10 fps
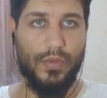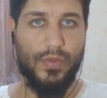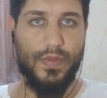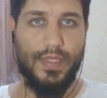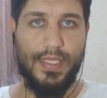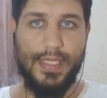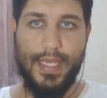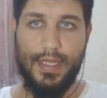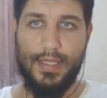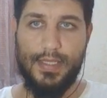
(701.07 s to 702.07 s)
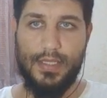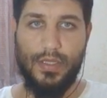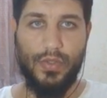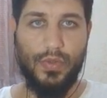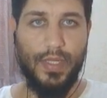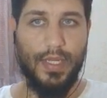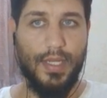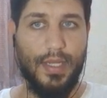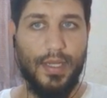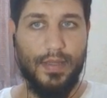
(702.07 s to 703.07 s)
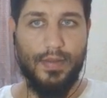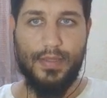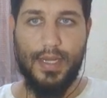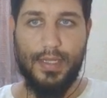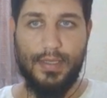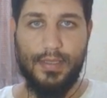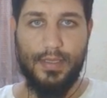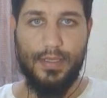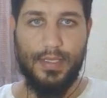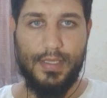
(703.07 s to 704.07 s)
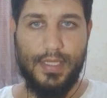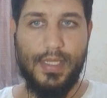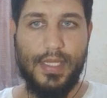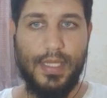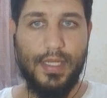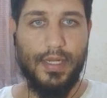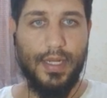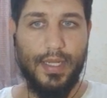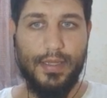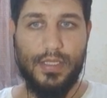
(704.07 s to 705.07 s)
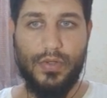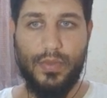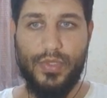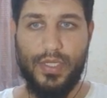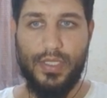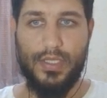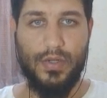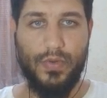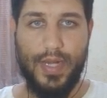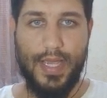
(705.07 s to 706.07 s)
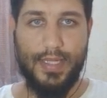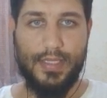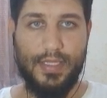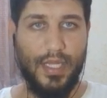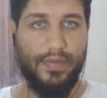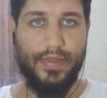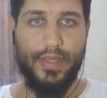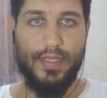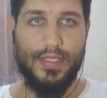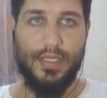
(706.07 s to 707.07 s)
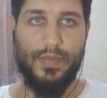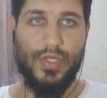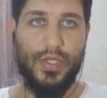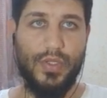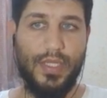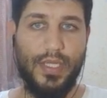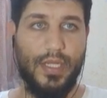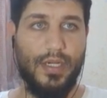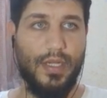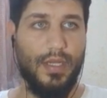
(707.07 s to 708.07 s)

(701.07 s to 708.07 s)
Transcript: to the detailed SEO. The title is here and description is correct. Everything seems good here.